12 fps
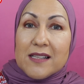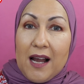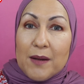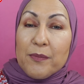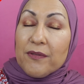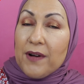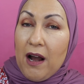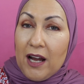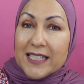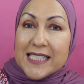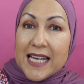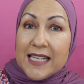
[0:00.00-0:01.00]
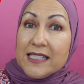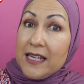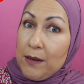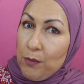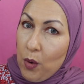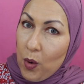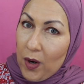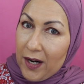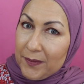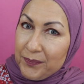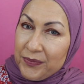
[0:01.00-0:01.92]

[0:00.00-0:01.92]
type of content and more,